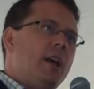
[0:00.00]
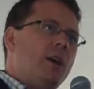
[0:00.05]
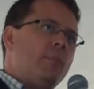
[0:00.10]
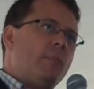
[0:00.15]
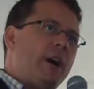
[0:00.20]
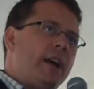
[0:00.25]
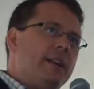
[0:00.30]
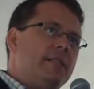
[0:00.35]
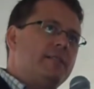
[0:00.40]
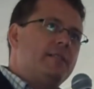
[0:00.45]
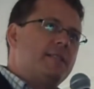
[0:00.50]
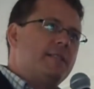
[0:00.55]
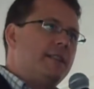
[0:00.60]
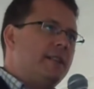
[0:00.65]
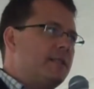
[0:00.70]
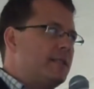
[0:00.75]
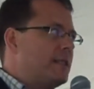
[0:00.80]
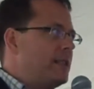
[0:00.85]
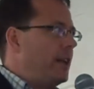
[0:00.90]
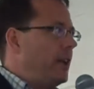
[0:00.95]
by
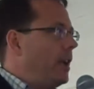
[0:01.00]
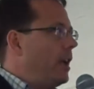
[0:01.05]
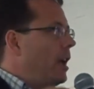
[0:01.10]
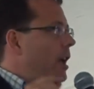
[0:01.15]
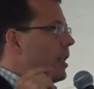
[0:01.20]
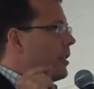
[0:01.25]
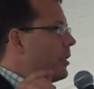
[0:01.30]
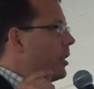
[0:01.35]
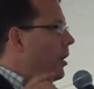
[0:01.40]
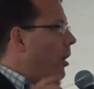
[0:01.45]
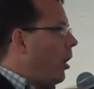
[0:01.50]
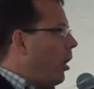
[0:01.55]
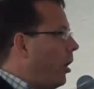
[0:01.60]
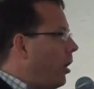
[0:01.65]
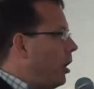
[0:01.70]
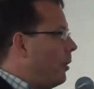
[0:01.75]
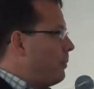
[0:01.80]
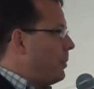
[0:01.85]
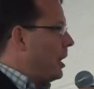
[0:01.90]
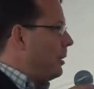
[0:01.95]
insisting that
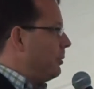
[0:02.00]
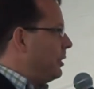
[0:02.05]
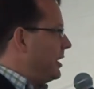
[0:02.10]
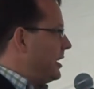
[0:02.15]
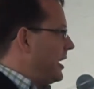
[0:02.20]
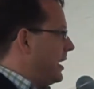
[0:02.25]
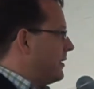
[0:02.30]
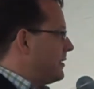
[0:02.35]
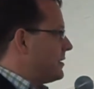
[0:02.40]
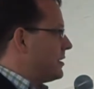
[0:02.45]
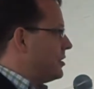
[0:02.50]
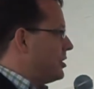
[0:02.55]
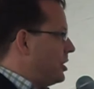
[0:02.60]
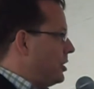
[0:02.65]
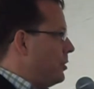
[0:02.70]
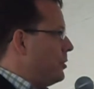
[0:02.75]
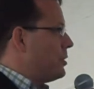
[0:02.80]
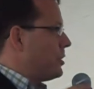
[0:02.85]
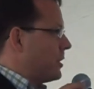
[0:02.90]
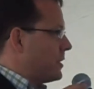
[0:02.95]
all public
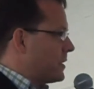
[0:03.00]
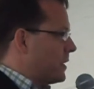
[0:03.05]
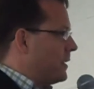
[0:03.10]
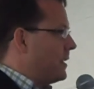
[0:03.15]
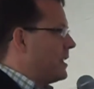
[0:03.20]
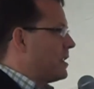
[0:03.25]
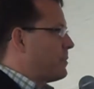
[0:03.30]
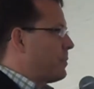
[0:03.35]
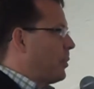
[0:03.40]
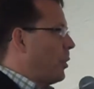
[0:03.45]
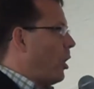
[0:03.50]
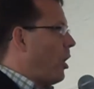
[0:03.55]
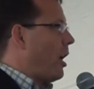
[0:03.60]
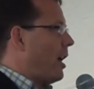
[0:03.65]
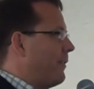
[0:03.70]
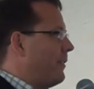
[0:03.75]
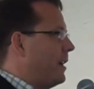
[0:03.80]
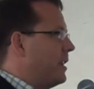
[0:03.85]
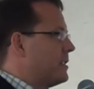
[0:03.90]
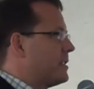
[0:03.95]
institutions in this
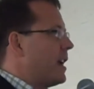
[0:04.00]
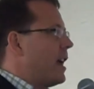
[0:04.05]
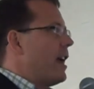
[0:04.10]
province